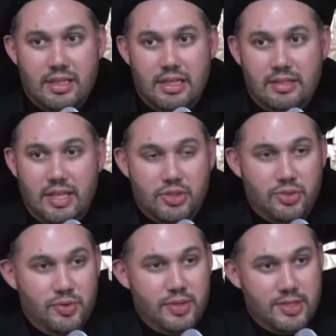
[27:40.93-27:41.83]
That
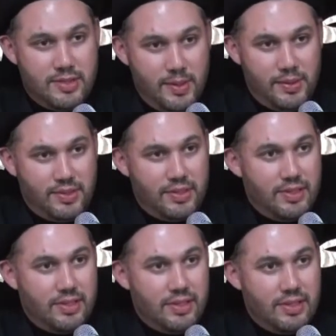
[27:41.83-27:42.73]
story is this.
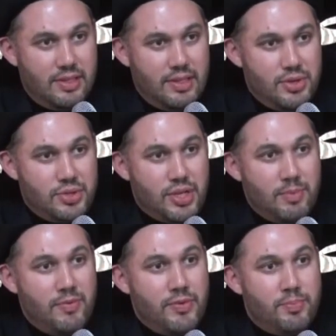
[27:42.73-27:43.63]
Some
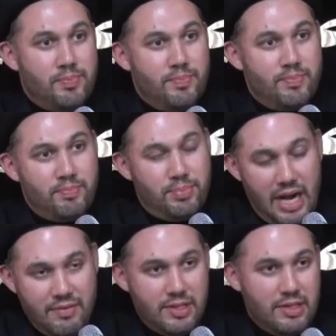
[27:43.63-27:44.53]
of you
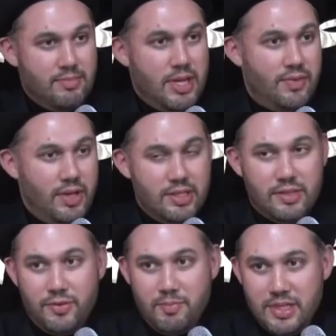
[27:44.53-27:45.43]
privately may have heard it
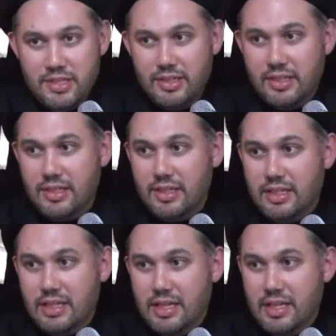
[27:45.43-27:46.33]
from me,
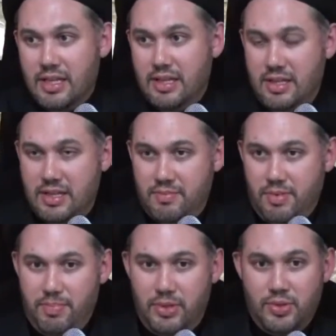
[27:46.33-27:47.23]
but
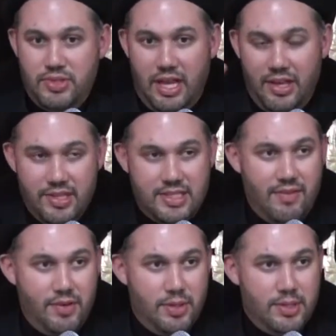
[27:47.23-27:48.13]
because others
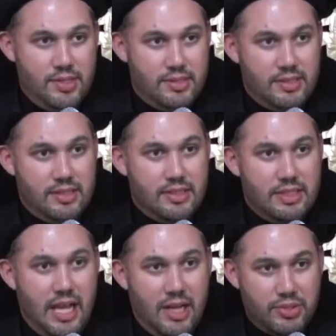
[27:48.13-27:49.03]
haven't heard it,
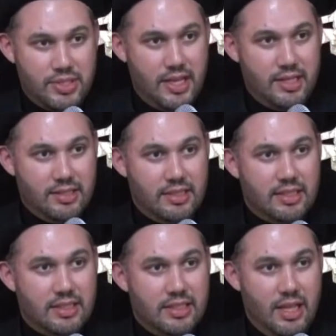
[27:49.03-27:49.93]
outside,
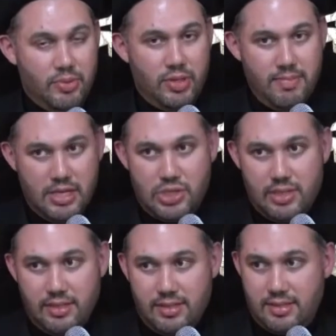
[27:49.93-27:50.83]
I'm going to mention
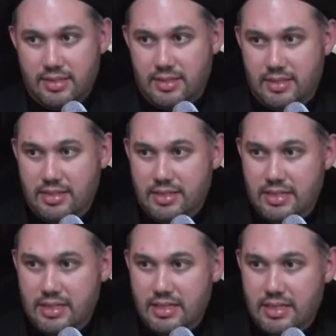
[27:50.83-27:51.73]
this.
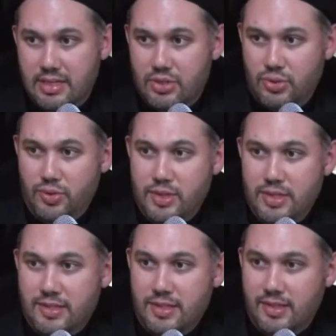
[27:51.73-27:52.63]
Story is
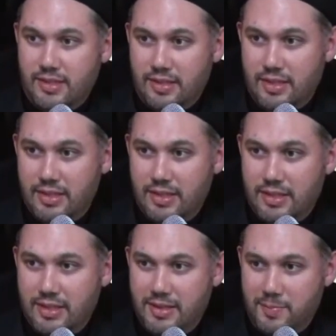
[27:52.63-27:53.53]
this
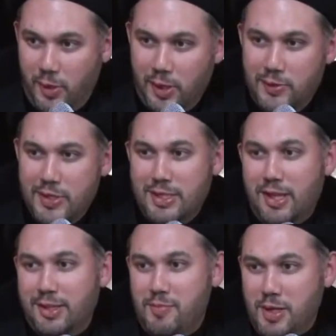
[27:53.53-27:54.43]
Muqaddas
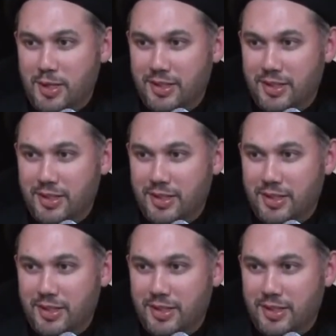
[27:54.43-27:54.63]
Ardabili.